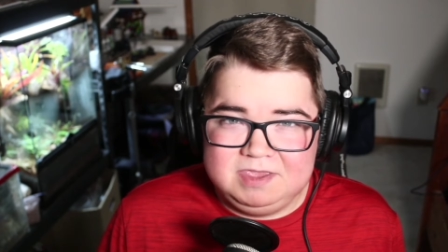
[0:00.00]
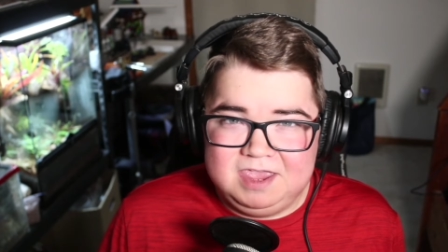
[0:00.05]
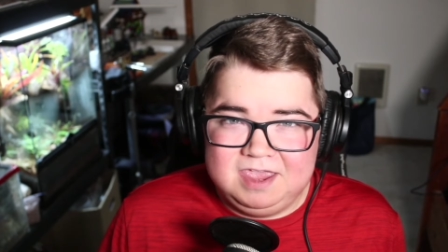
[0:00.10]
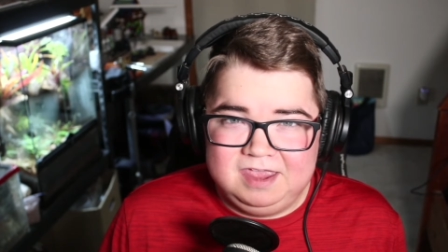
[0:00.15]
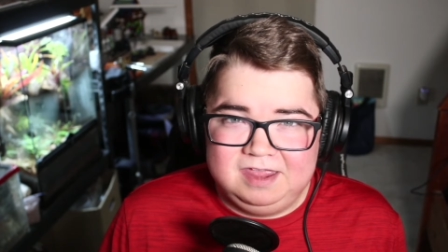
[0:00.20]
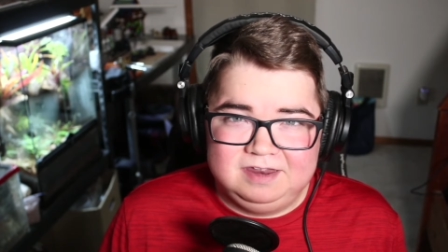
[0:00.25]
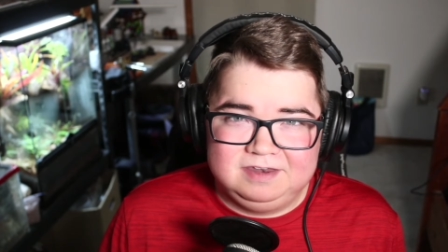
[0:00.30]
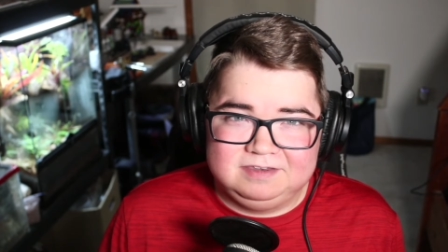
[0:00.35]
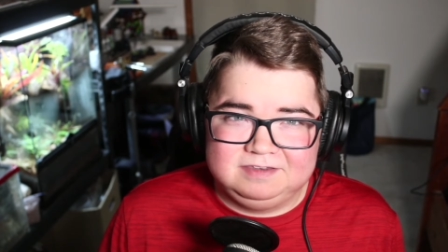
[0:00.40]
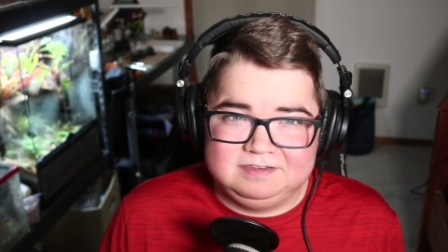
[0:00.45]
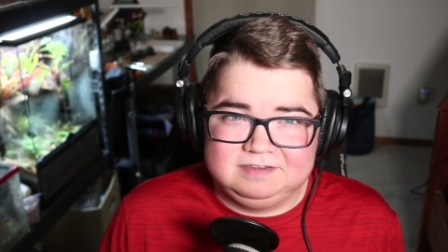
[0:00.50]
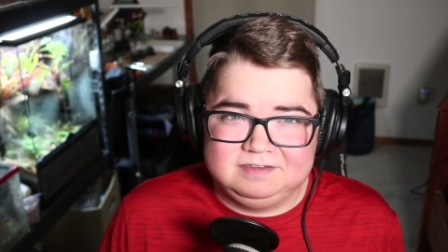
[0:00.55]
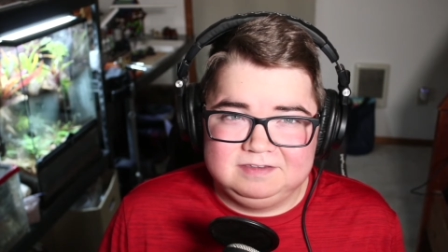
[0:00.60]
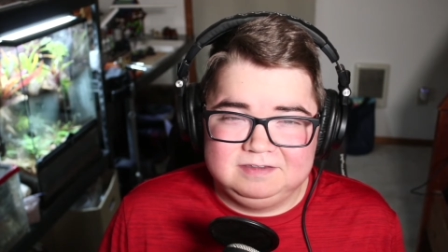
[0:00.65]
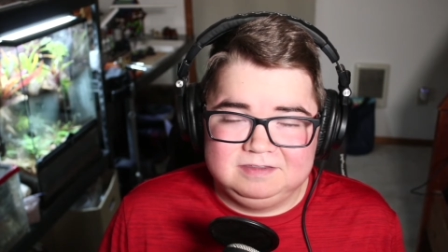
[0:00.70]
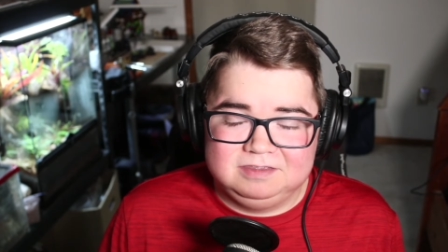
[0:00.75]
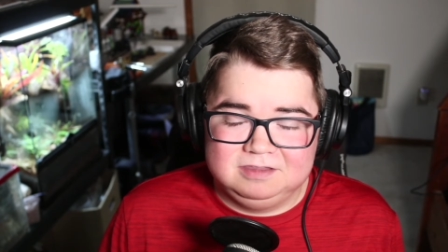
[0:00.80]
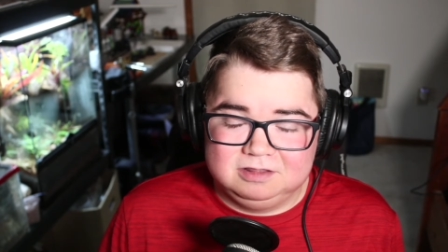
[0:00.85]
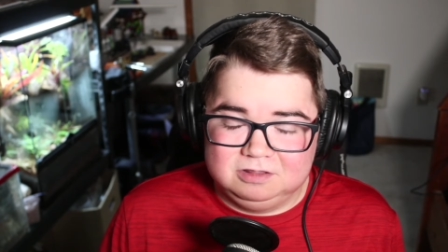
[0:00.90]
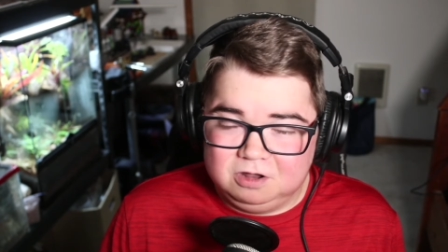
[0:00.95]
ants
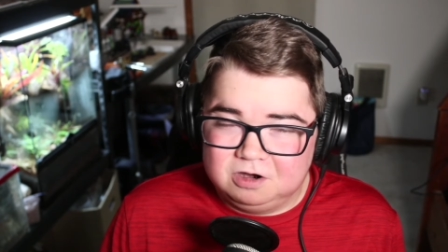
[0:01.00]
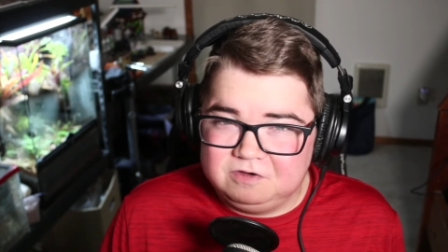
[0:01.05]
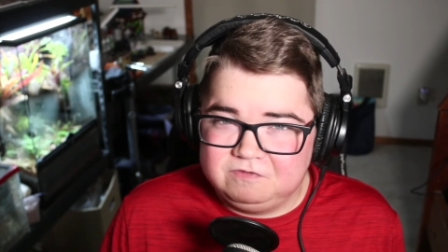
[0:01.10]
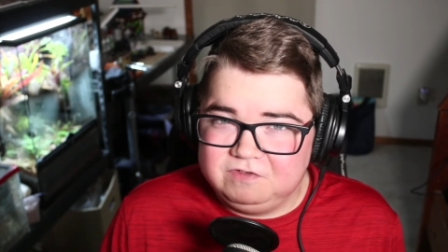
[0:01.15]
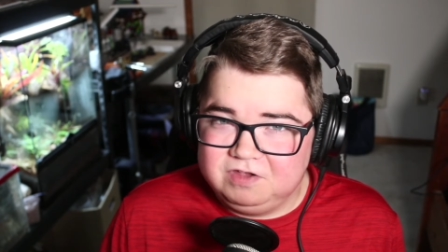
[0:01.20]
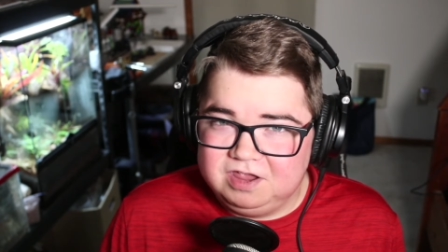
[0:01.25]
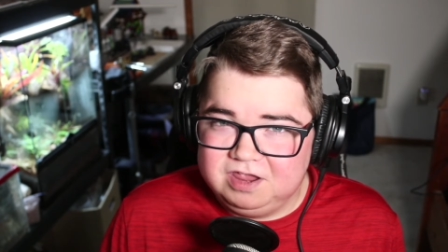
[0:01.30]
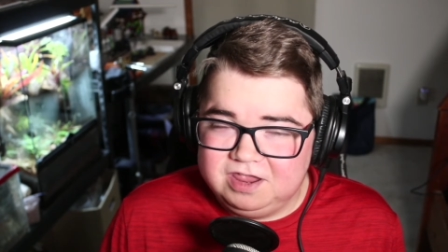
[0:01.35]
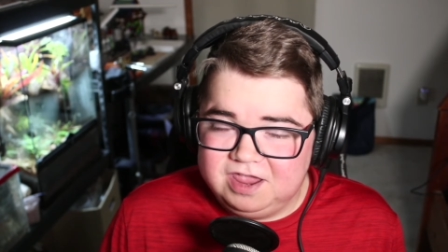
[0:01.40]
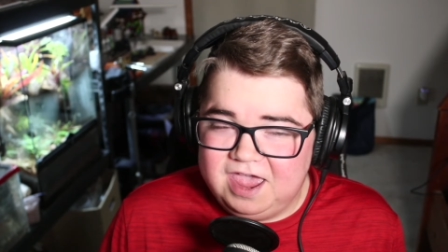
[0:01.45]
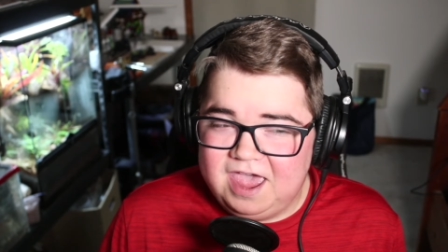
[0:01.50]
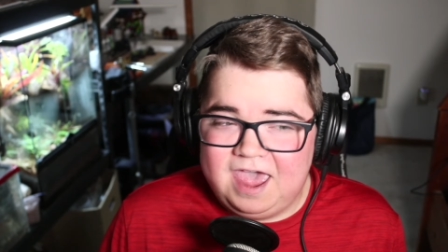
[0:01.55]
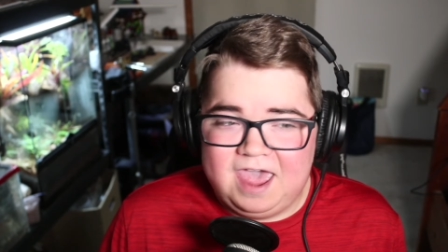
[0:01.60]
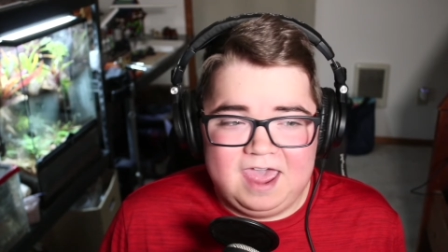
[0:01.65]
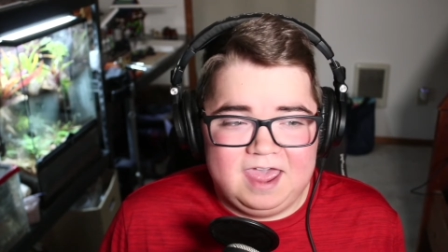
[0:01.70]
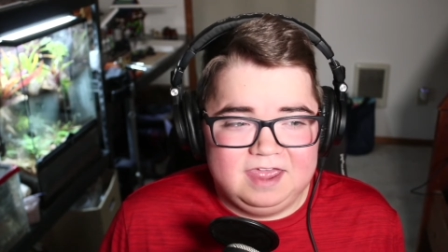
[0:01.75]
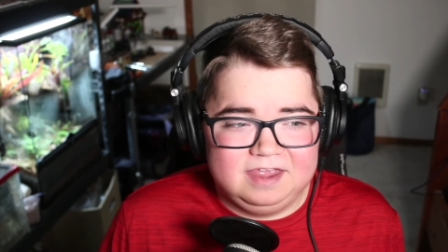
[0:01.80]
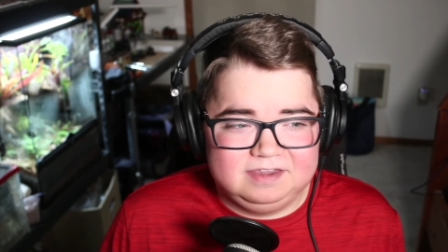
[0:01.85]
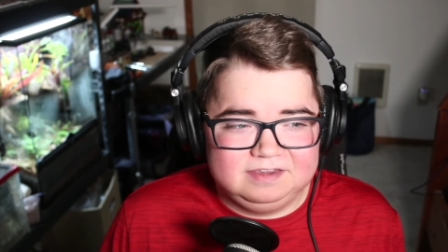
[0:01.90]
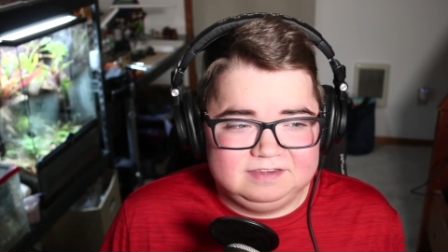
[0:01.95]
the larvae
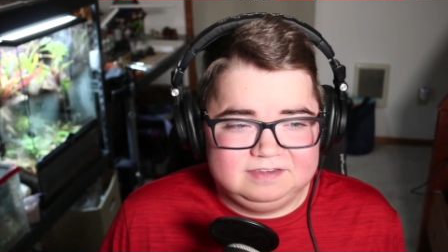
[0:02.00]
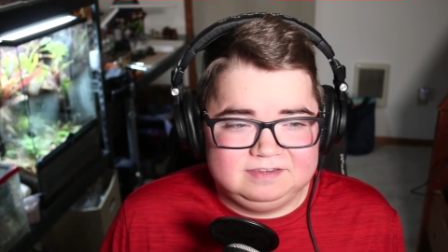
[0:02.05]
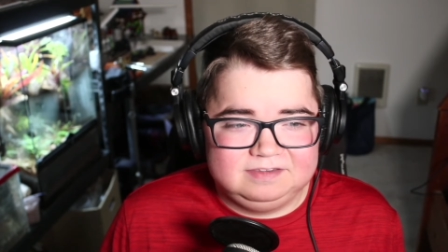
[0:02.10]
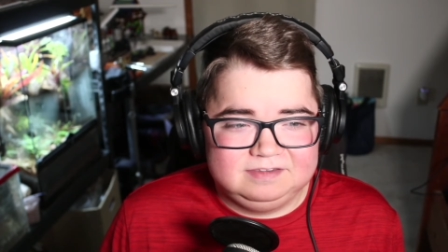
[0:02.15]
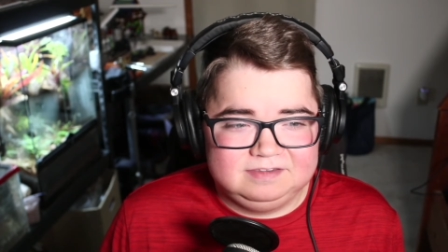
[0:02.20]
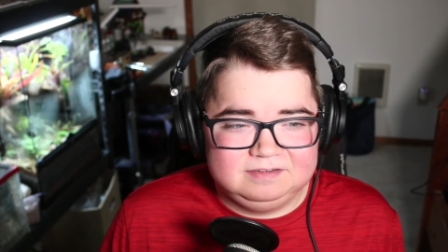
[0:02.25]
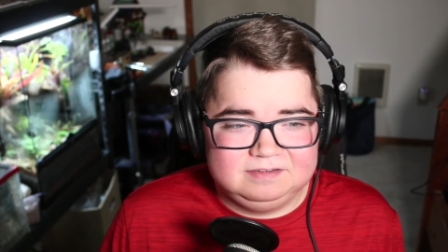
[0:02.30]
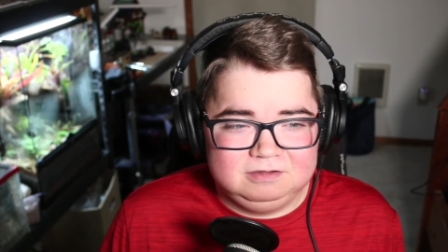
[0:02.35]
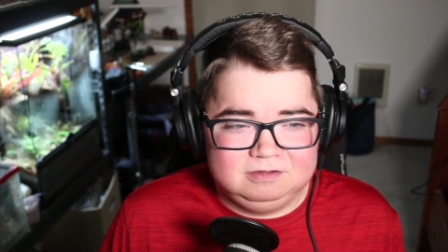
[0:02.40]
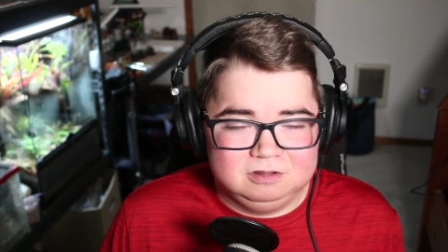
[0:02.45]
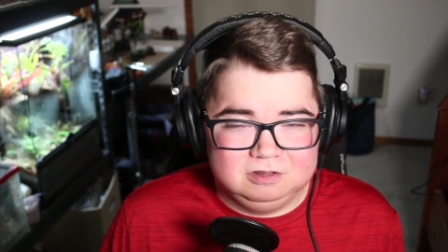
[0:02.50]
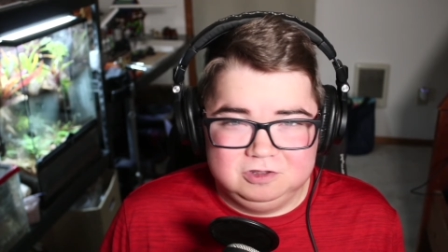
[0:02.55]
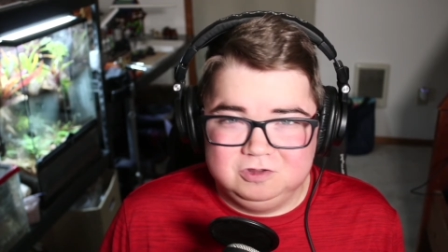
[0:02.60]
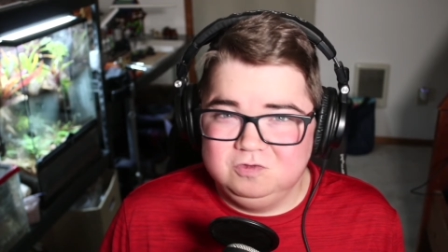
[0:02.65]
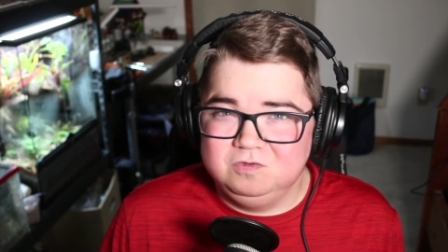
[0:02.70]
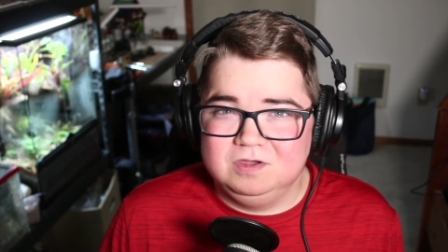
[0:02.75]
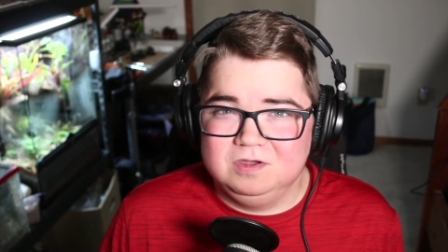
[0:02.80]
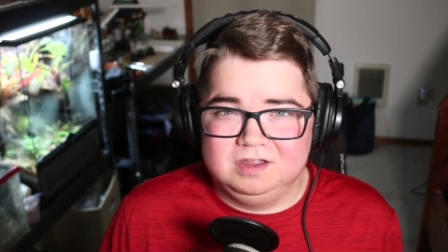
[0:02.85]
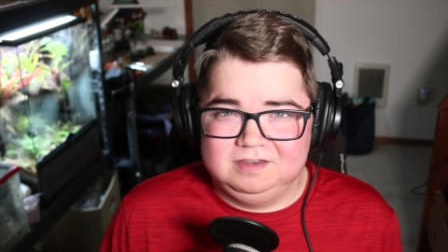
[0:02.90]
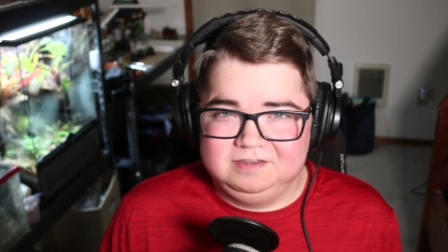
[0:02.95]
as glue
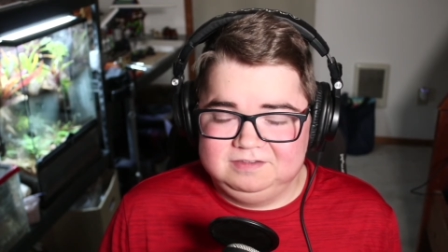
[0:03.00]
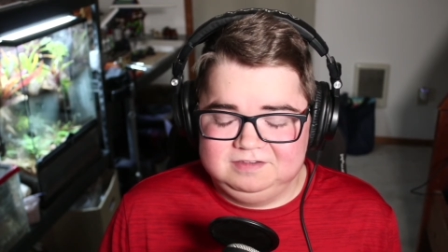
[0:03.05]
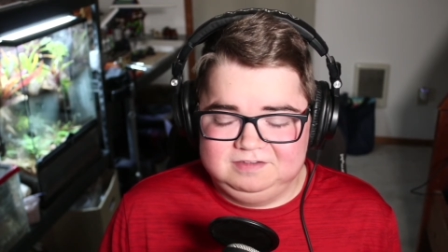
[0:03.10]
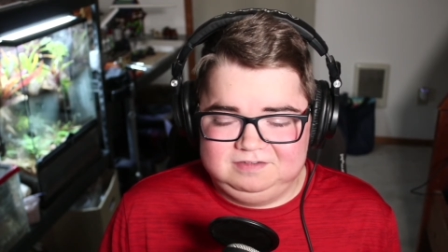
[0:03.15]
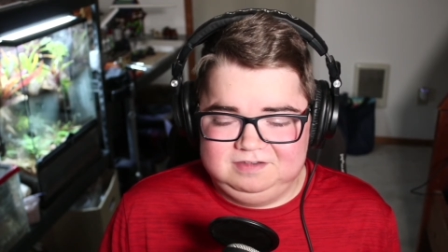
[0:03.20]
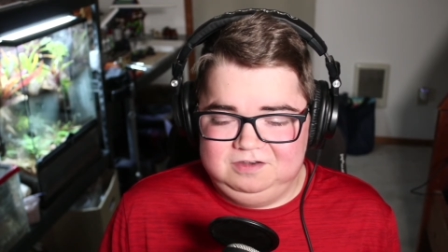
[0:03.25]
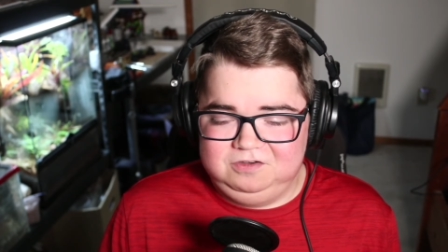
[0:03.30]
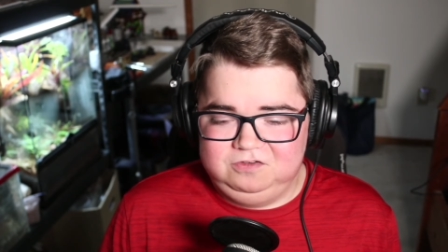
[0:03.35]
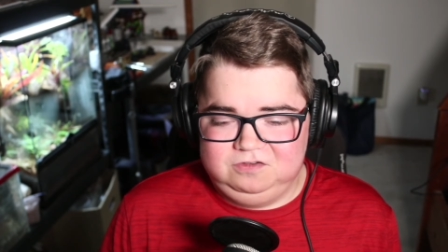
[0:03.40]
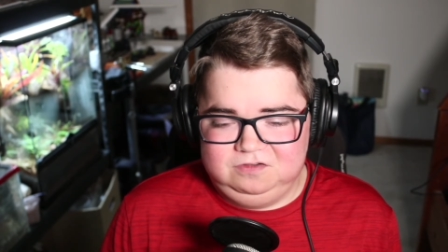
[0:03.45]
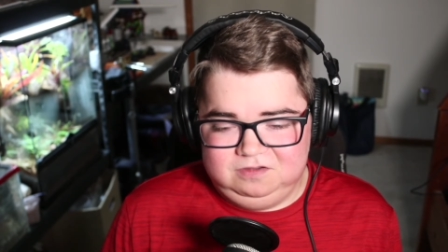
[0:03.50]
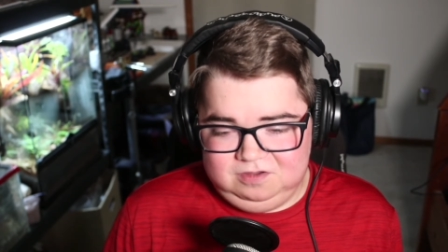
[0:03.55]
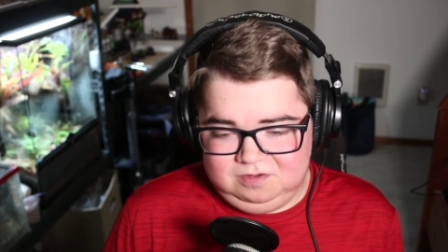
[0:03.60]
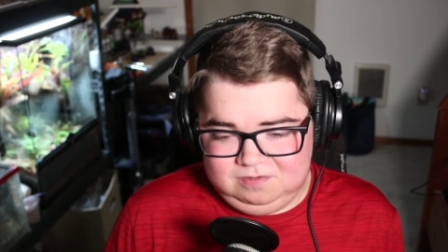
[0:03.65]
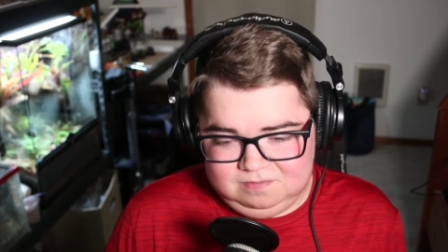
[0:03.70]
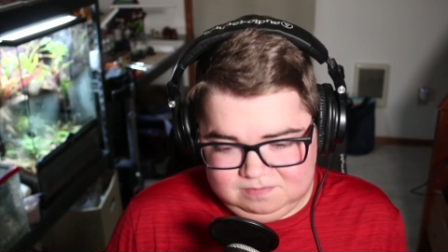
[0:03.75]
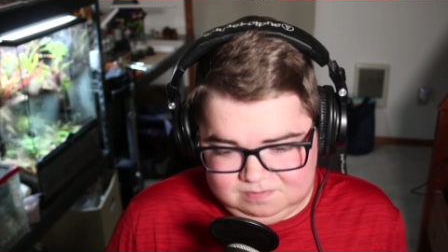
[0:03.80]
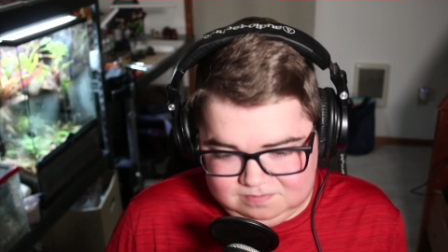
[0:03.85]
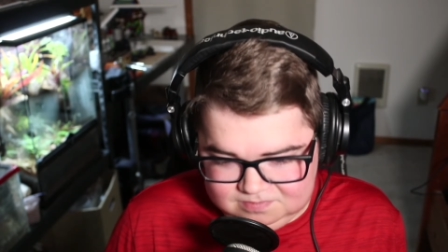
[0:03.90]
guns, essentially.